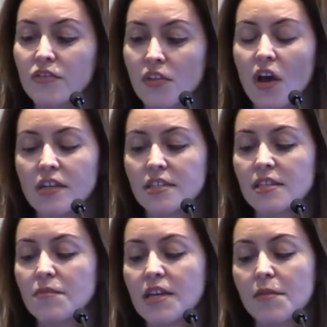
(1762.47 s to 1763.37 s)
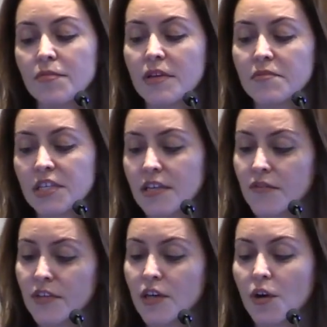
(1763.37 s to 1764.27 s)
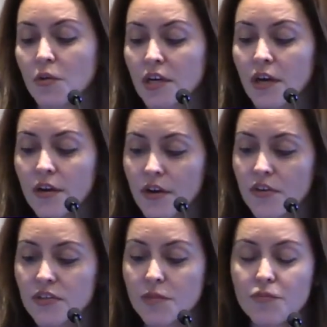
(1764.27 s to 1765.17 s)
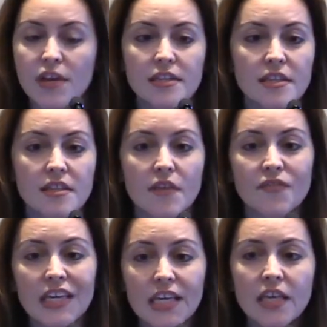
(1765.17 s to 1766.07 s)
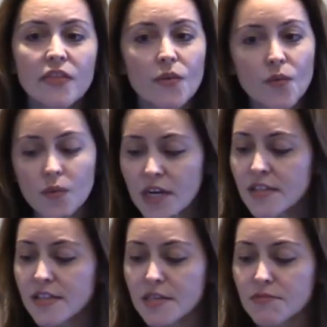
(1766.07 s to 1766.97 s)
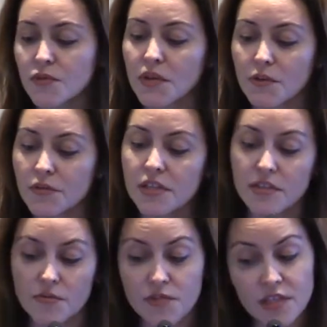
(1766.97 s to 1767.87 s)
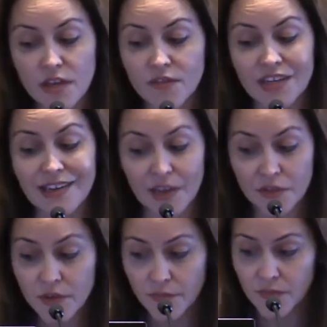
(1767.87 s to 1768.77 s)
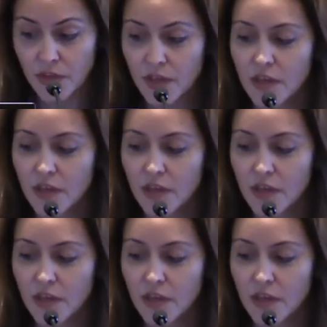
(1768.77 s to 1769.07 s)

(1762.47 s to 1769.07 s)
So autism and epilepsy definitely co-occurs. The presence of either one seems to increase the risk of another.